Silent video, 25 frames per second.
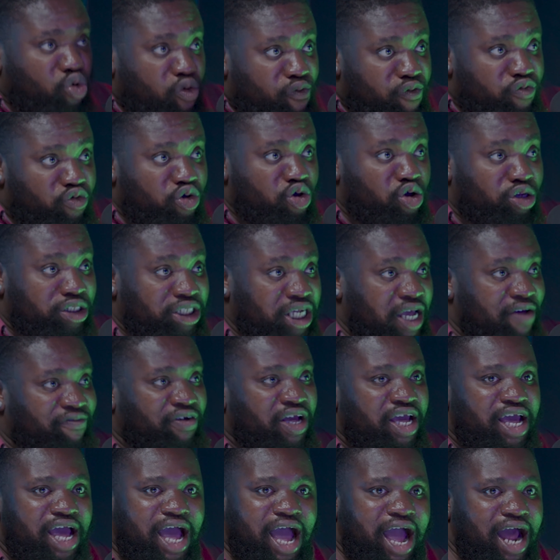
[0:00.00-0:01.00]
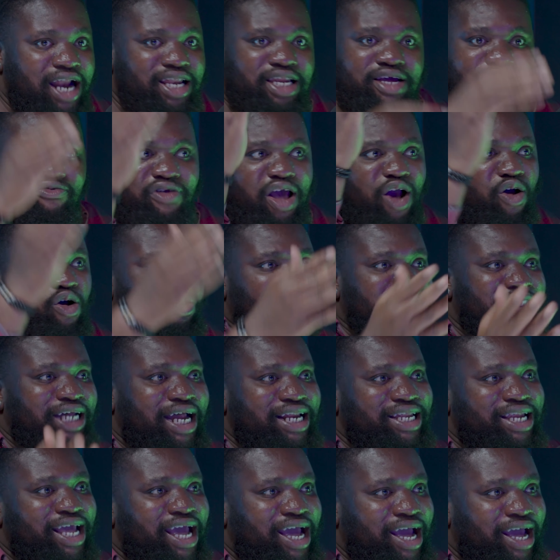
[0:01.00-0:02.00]
true to yourself, and the records
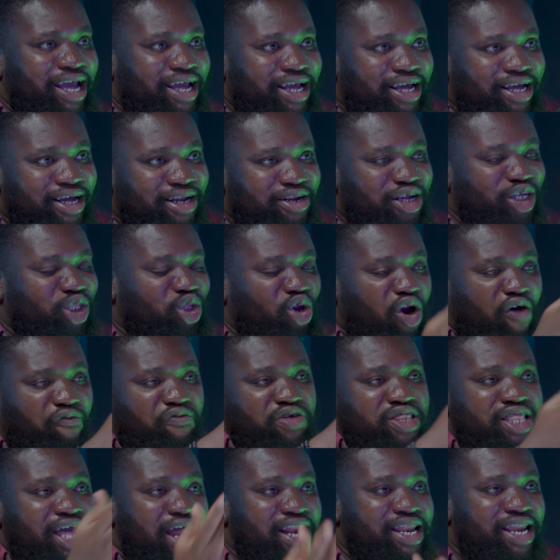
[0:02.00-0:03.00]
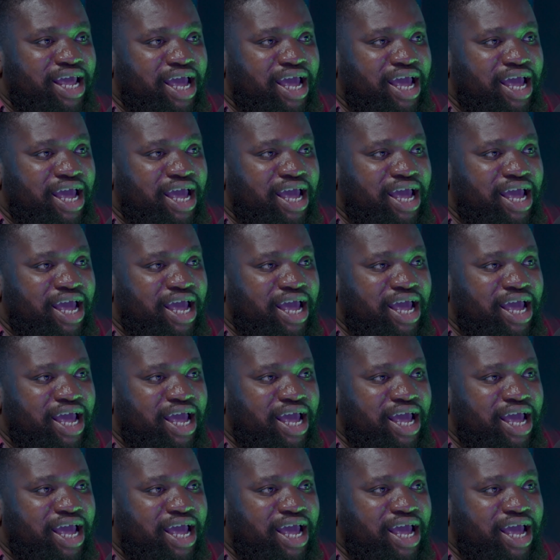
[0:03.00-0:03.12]
are there, the trophies are